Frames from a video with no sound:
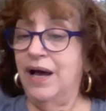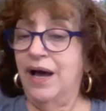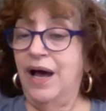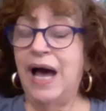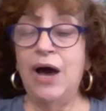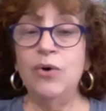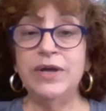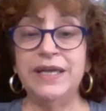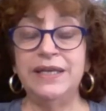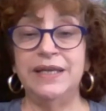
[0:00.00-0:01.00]
how
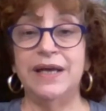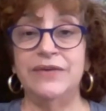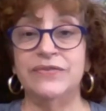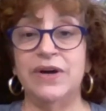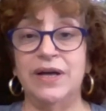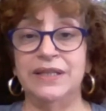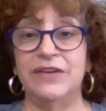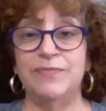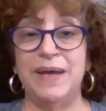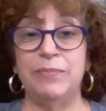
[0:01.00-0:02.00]
can it have
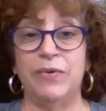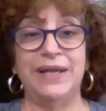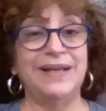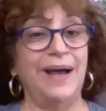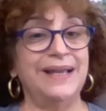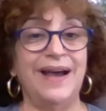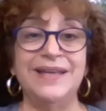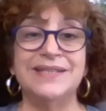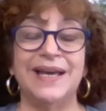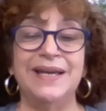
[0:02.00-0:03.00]
left my brain?
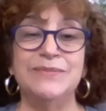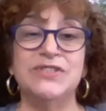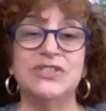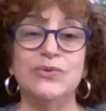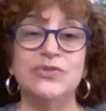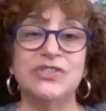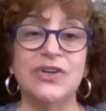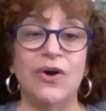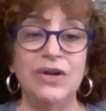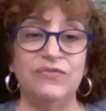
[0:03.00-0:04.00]
Guys, I am so
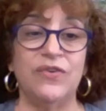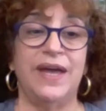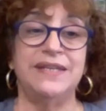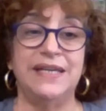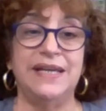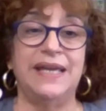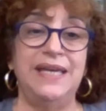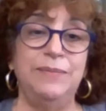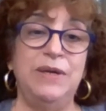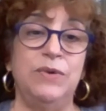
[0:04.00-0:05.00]
sorry for that. You had to
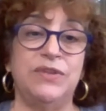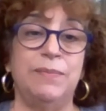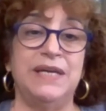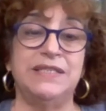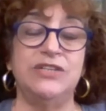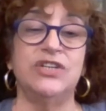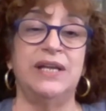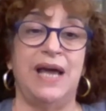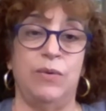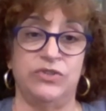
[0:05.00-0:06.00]
hit me with a message,
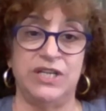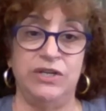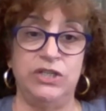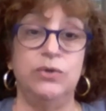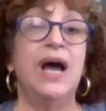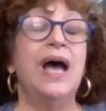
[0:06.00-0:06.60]
and I will tell you,